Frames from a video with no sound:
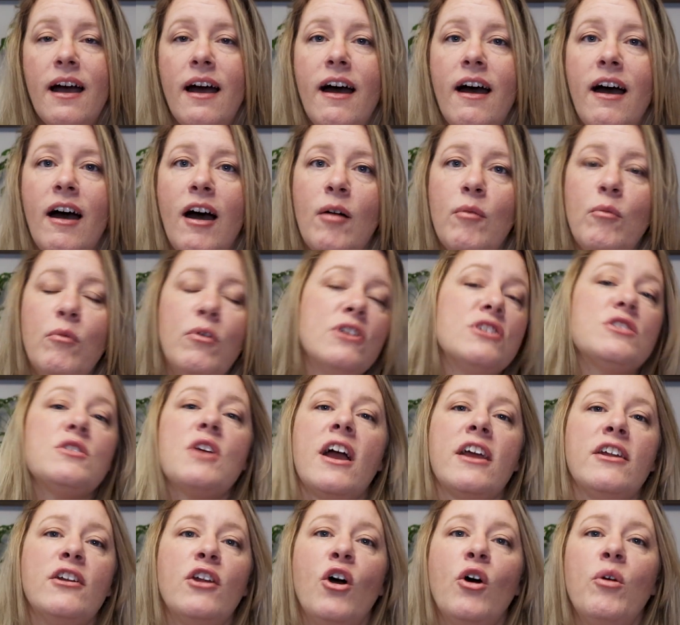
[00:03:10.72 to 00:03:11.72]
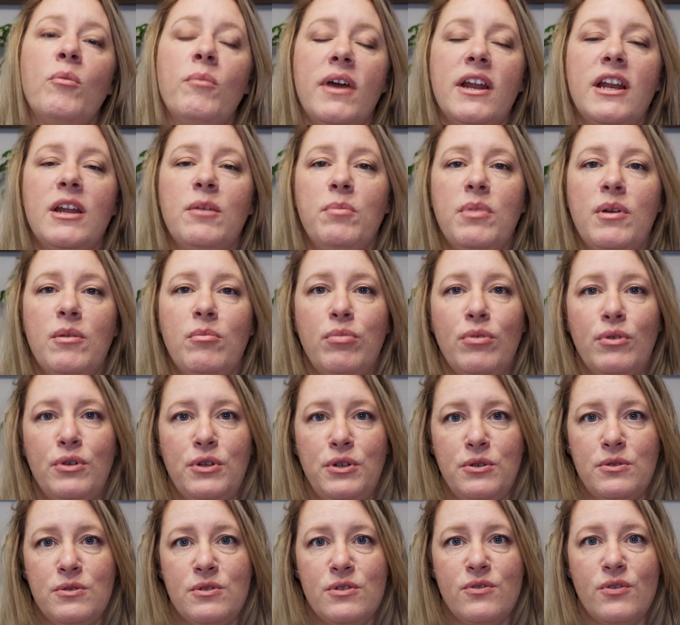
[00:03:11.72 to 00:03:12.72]
um, which I know many people
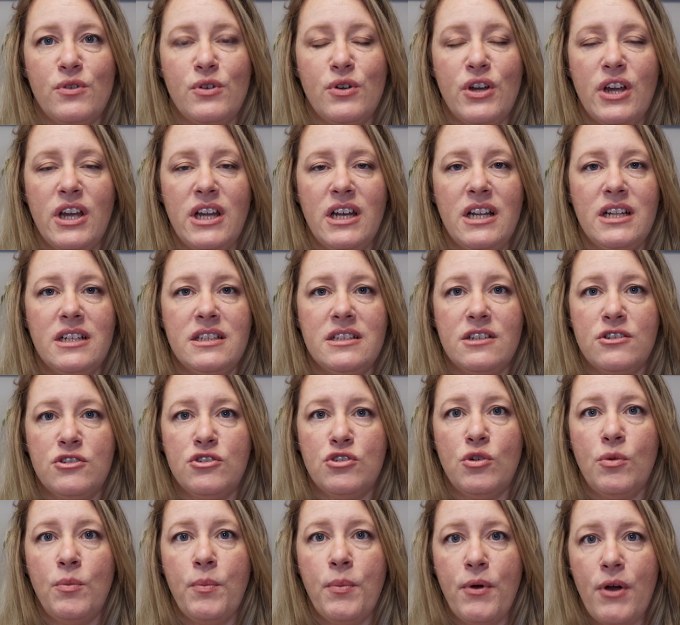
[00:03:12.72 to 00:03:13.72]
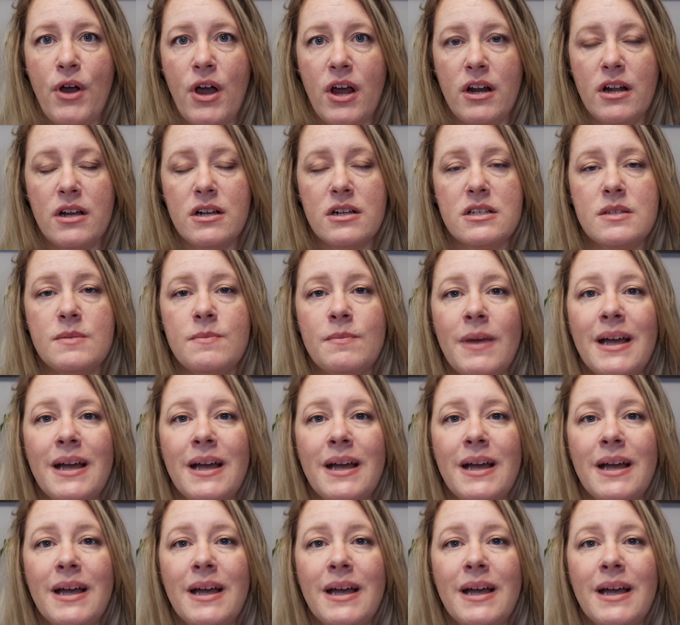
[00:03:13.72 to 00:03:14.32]
use for creating digital products,